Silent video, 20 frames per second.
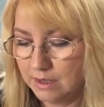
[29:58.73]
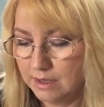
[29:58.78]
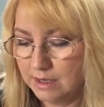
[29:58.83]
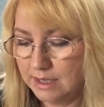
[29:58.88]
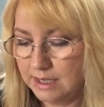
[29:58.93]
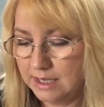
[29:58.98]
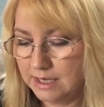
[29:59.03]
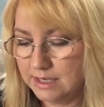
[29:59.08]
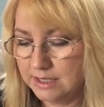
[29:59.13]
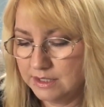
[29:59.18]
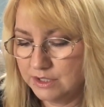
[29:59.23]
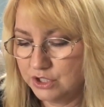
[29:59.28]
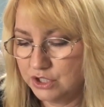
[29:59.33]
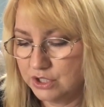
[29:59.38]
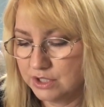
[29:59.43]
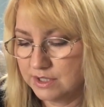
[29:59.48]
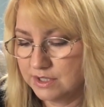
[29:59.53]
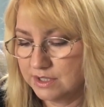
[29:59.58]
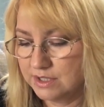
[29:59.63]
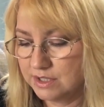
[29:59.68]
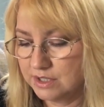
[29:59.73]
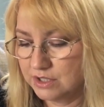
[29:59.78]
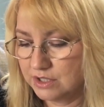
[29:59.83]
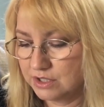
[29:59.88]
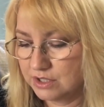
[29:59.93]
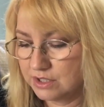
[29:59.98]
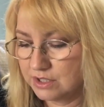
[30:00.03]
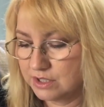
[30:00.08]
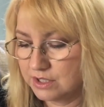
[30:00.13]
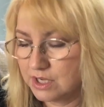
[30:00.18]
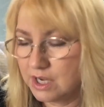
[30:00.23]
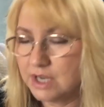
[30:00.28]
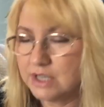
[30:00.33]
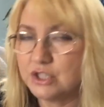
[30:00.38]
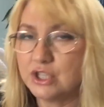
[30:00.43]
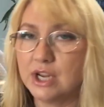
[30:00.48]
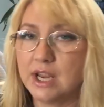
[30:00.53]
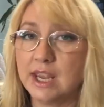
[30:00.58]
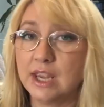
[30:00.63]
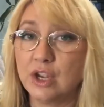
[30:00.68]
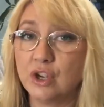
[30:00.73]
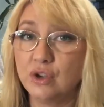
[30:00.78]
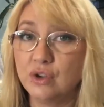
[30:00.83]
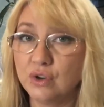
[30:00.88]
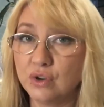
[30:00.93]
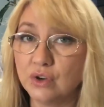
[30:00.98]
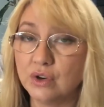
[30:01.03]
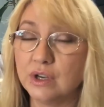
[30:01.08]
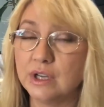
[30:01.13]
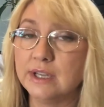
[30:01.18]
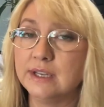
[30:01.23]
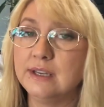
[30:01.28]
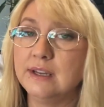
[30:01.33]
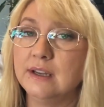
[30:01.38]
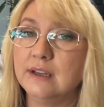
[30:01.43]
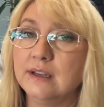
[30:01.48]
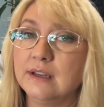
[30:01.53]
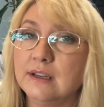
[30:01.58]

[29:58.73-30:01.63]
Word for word: it is just such a good